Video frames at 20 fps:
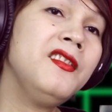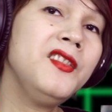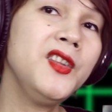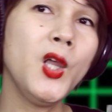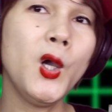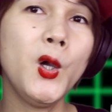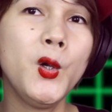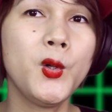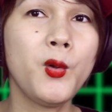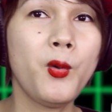
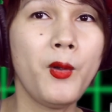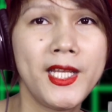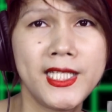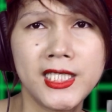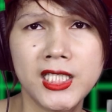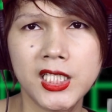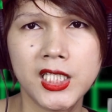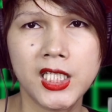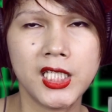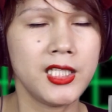No
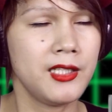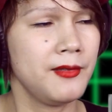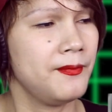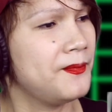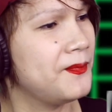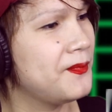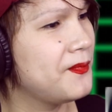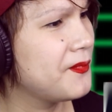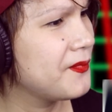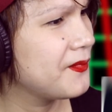question.
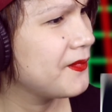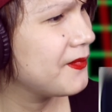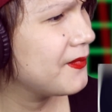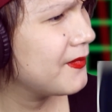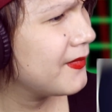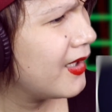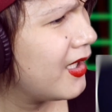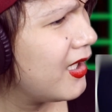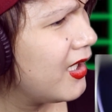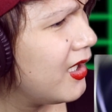
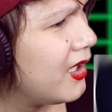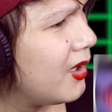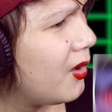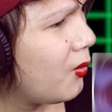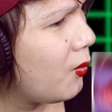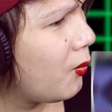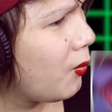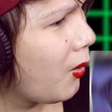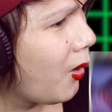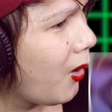
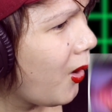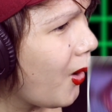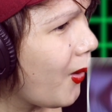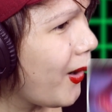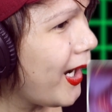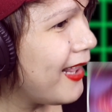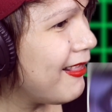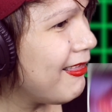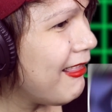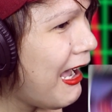Whoa,
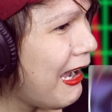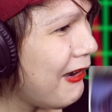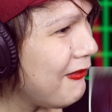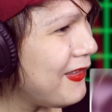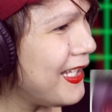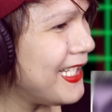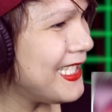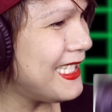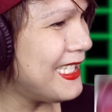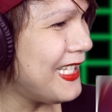I
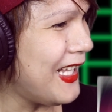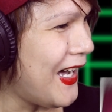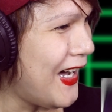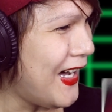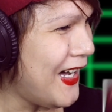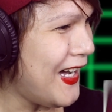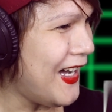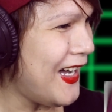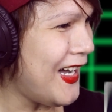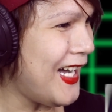love this
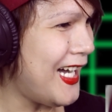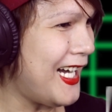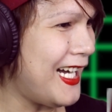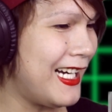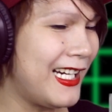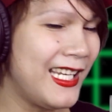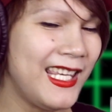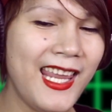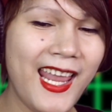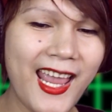
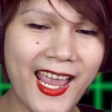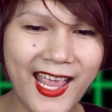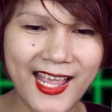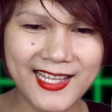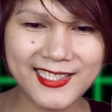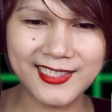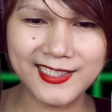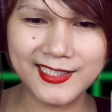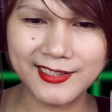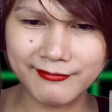song. Yes.